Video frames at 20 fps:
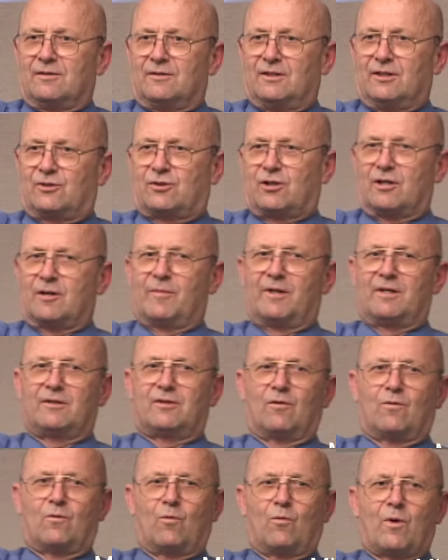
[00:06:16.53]

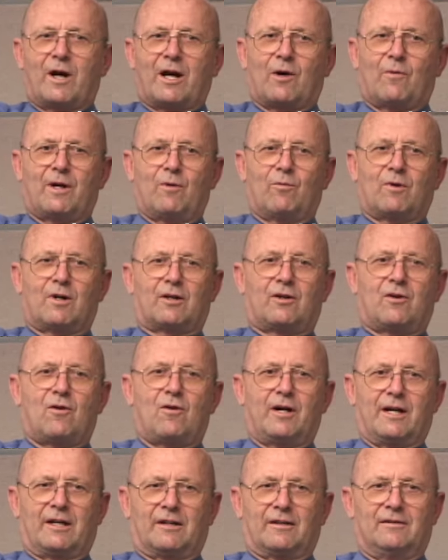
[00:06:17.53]
determined where we were
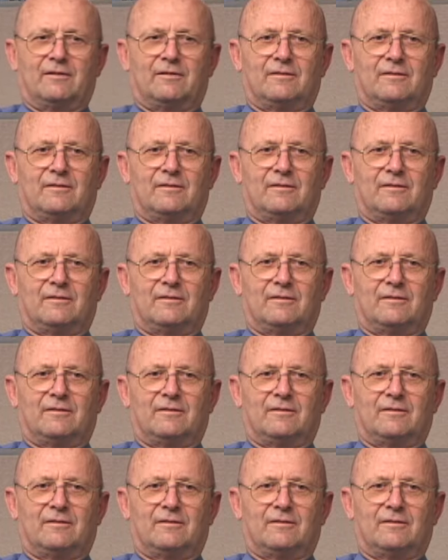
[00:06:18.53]
going.